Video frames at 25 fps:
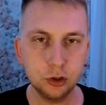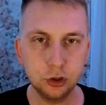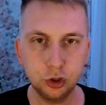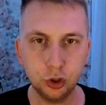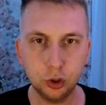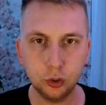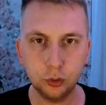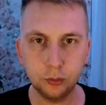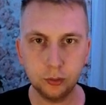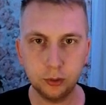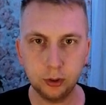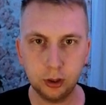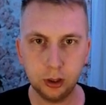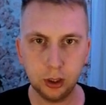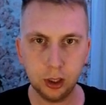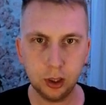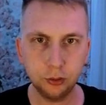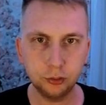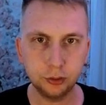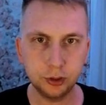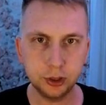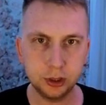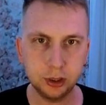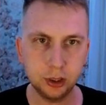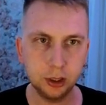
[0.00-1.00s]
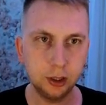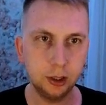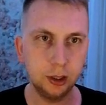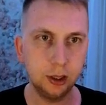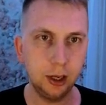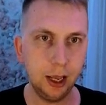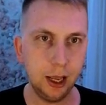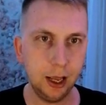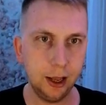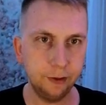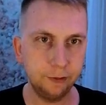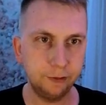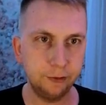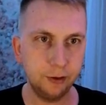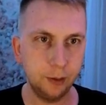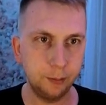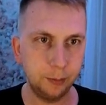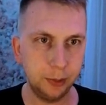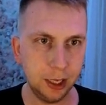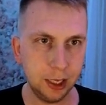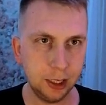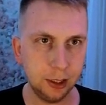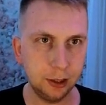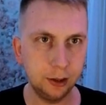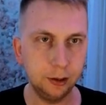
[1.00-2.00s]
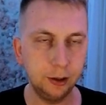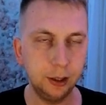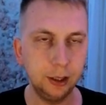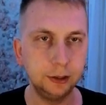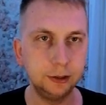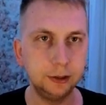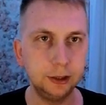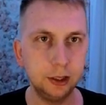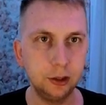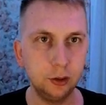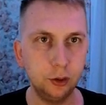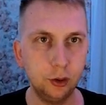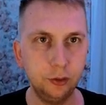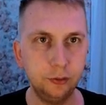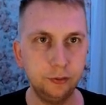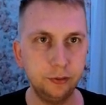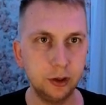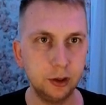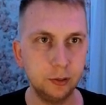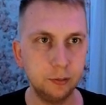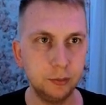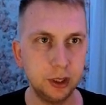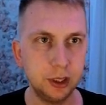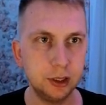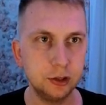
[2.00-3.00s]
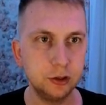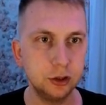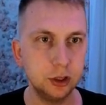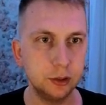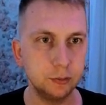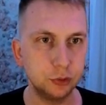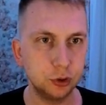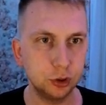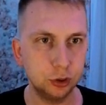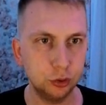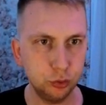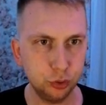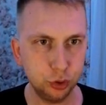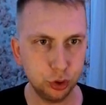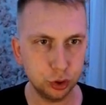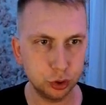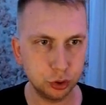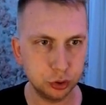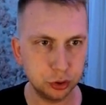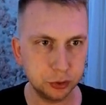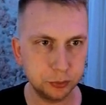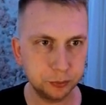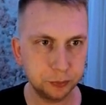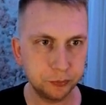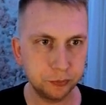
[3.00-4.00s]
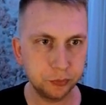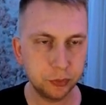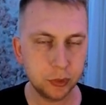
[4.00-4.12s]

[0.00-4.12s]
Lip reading: So Claude is gonna have a plan and then offer me some solutions